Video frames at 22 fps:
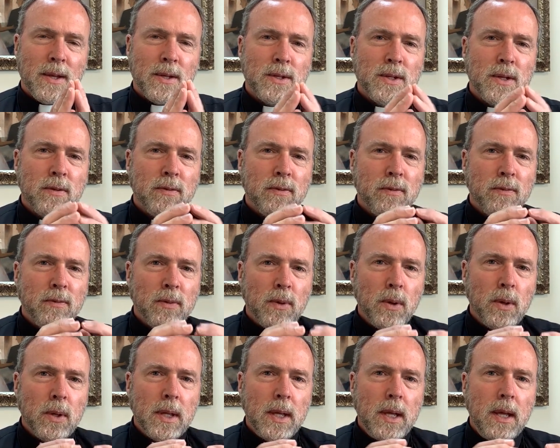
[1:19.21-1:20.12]
to
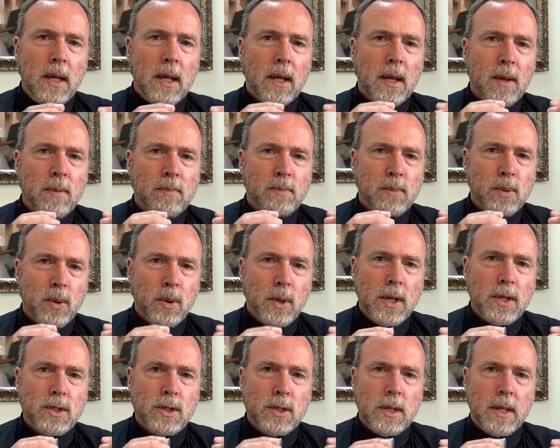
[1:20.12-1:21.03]
fully
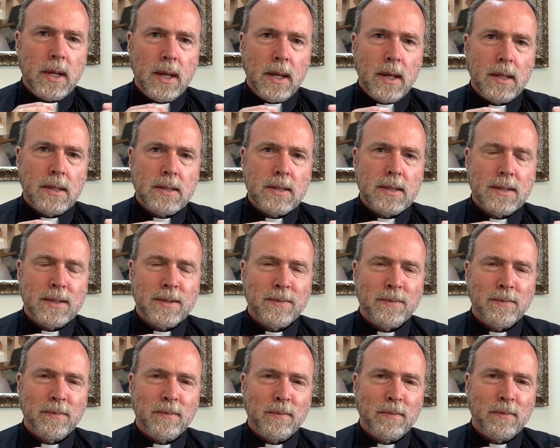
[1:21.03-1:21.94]
appreciate,
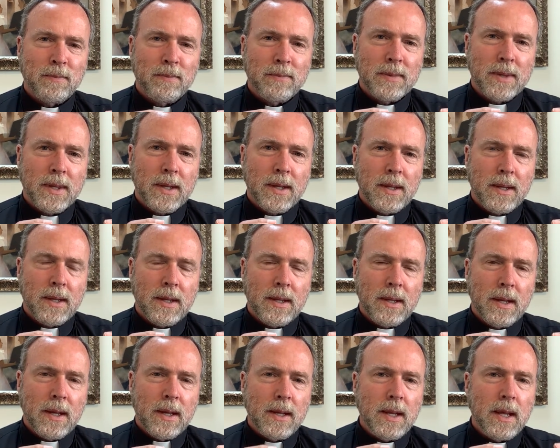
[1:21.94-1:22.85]

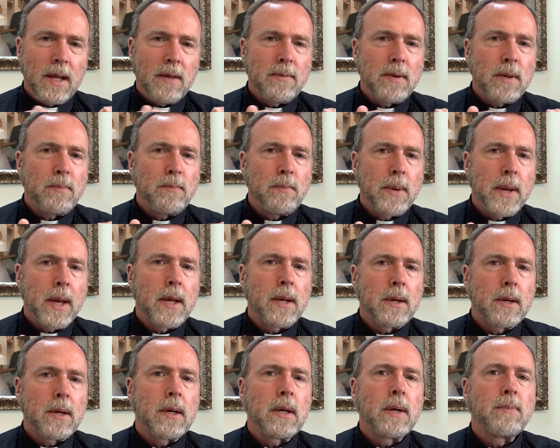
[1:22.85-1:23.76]
and even
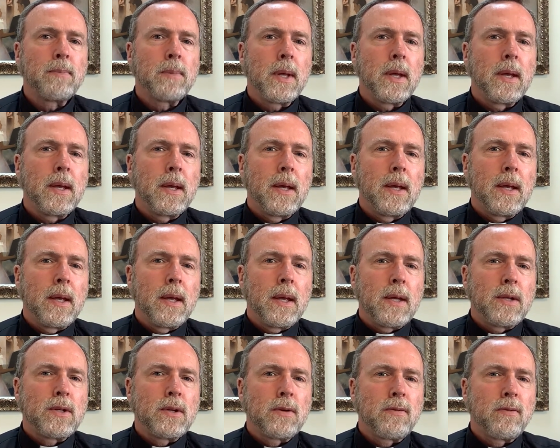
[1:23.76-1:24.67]
better,
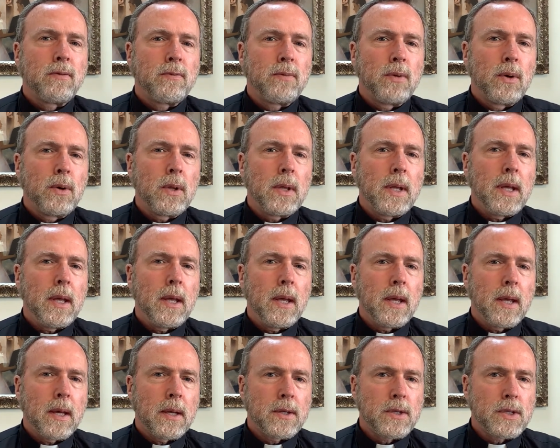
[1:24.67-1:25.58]
to fully
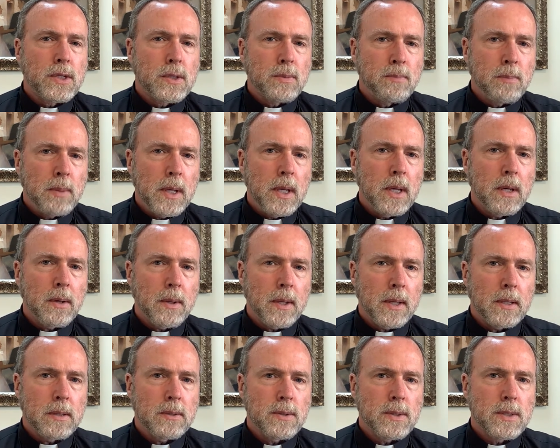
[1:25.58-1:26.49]

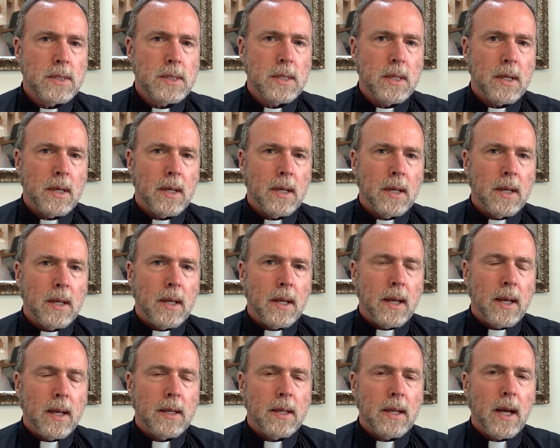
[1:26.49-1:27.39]
experience
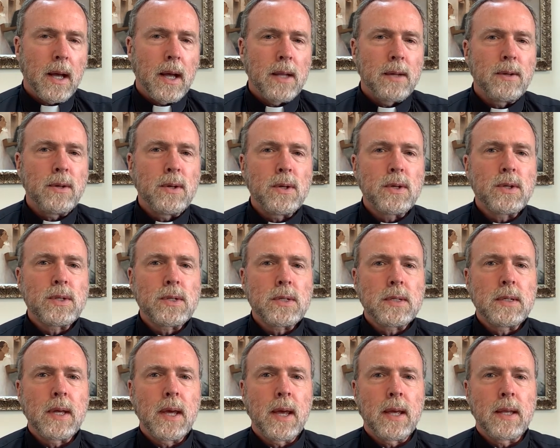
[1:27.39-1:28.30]
and
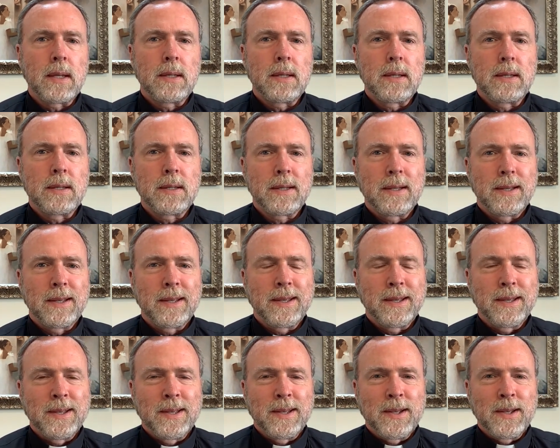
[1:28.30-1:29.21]
understand
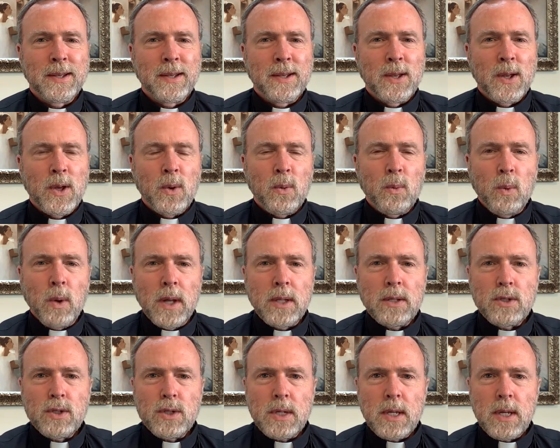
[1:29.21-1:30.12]

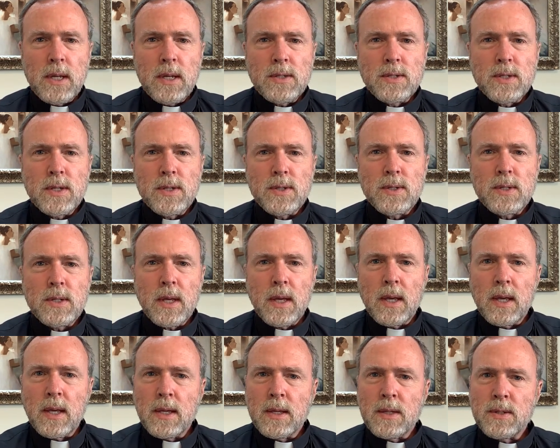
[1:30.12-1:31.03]
what Jesus
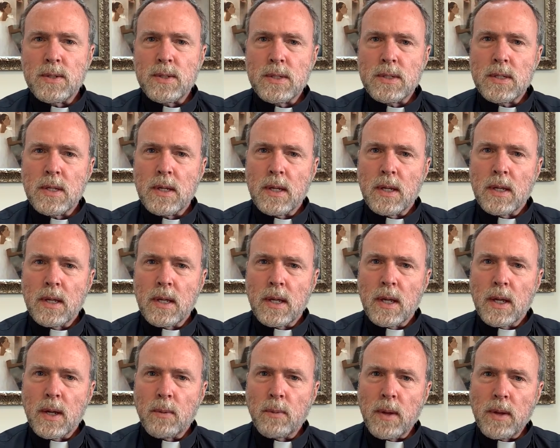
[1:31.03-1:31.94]
is
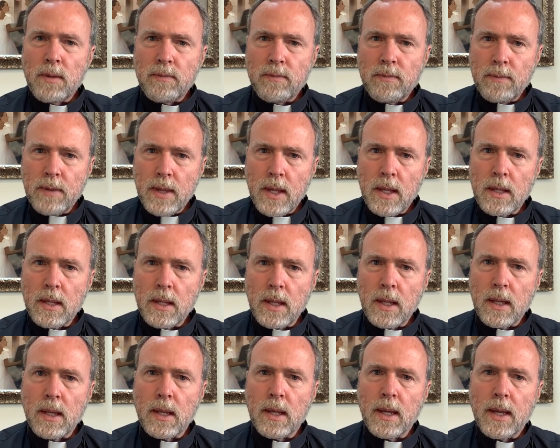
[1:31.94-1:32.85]

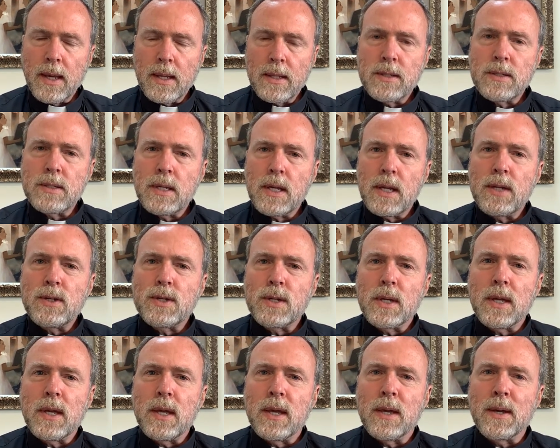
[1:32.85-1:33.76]
revealing and
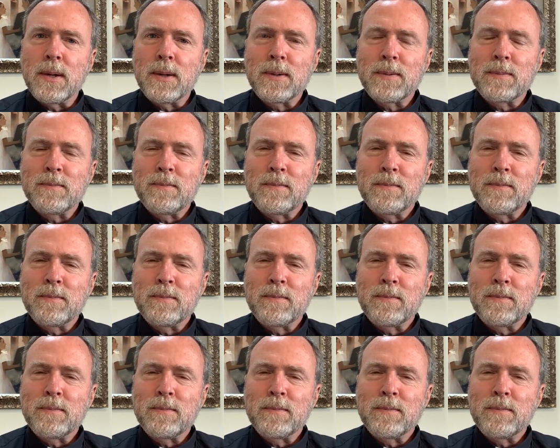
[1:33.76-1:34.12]
teaching here.